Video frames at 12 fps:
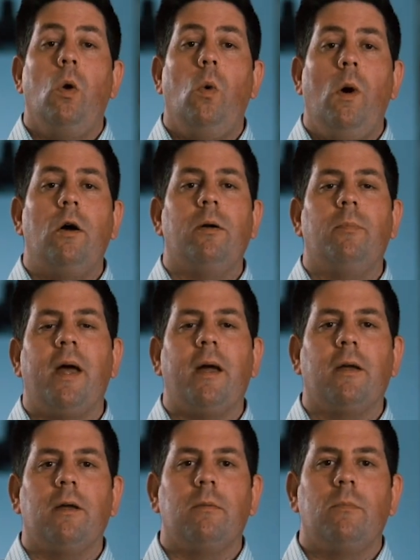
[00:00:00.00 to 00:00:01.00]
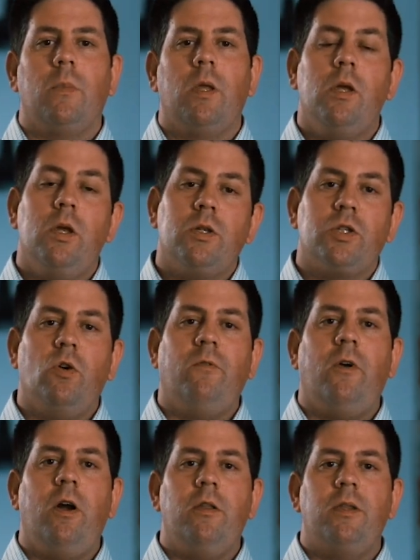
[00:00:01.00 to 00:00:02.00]
Welcome back. So
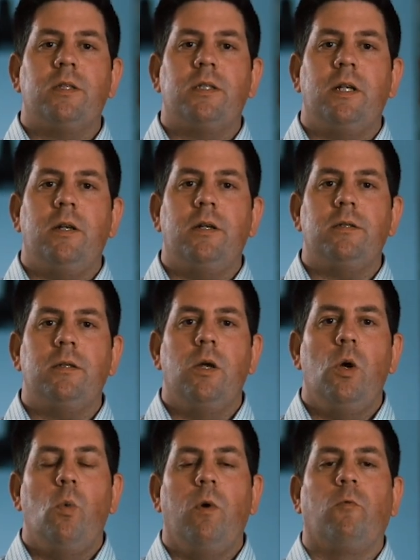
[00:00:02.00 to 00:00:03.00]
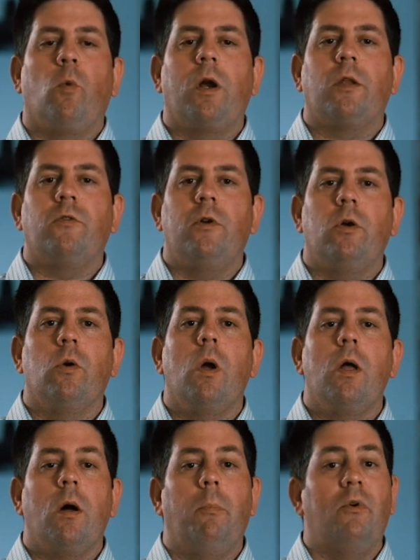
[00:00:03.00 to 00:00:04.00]
far in this series, we've worked through
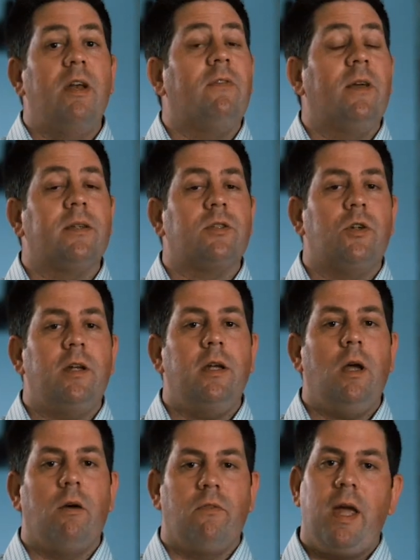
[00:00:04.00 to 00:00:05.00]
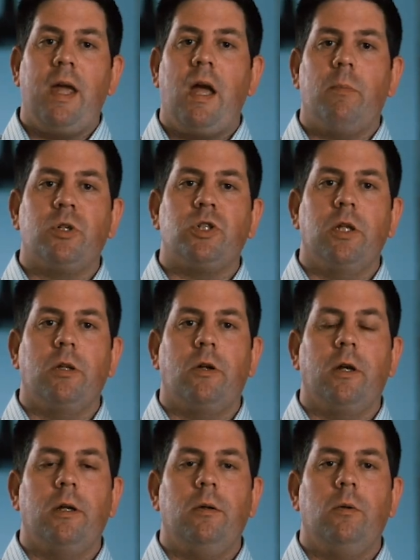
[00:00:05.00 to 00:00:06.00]
a brief history of AI and machine
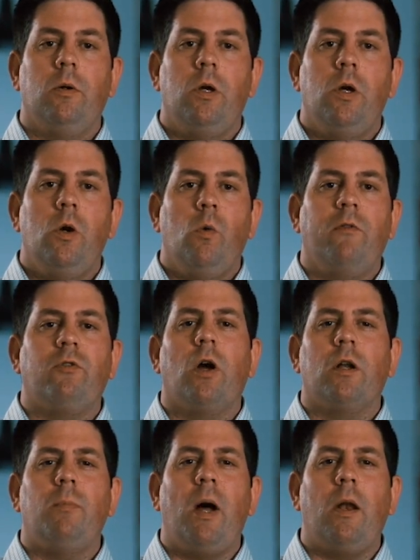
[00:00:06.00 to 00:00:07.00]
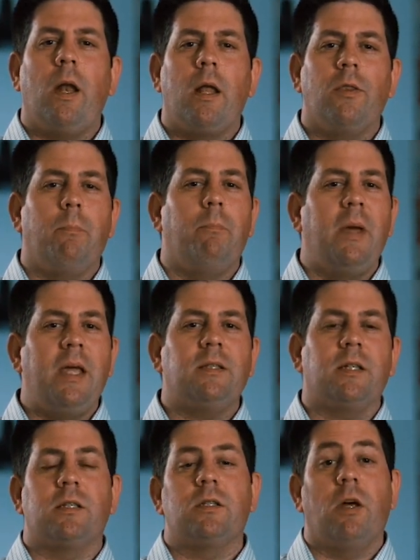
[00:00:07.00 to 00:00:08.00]
learning. We've talked about the
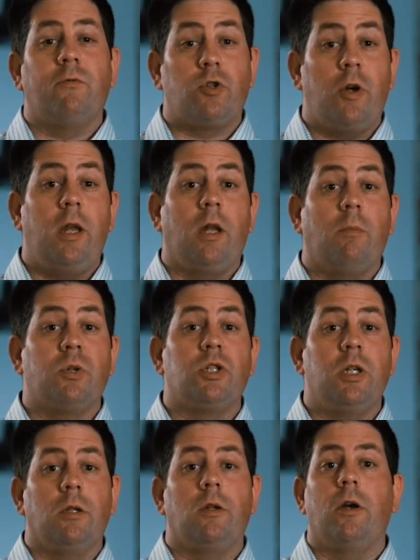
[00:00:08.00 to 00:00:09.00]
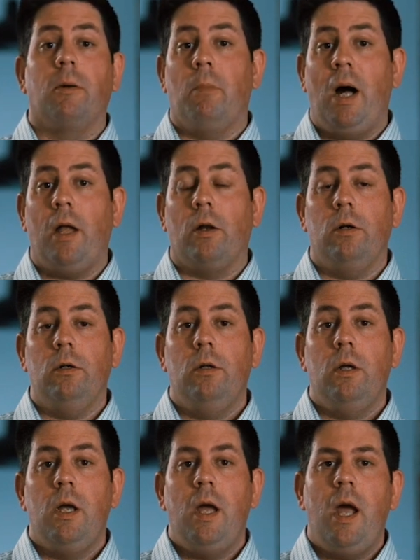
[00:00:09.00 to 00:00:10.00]
basics of training a machine learning model,
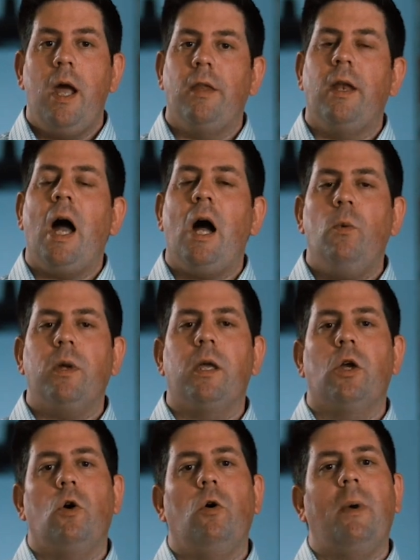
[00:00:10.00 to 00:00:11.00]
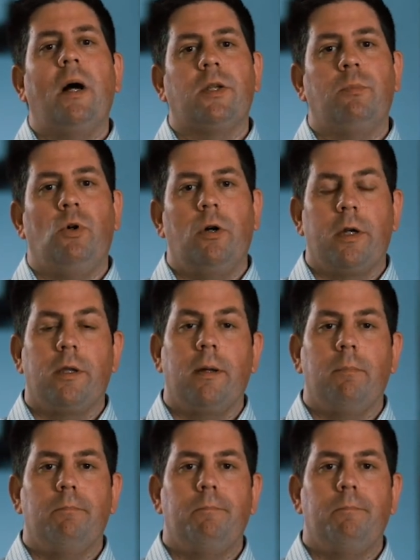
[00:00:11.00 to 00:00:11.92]
and then how we can go about deploying them.